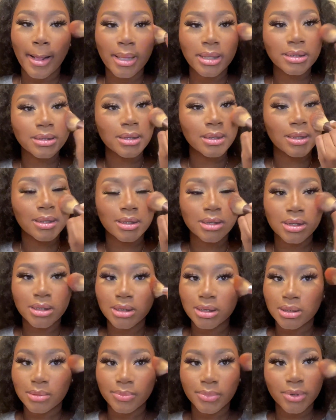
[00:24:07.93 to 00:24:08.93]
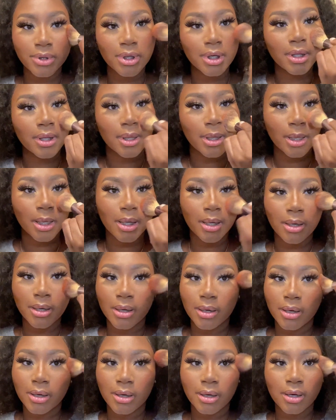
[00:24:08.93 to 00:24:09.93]
So you just put it
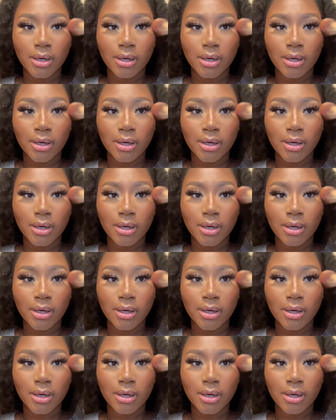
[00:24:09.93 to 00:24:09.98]
there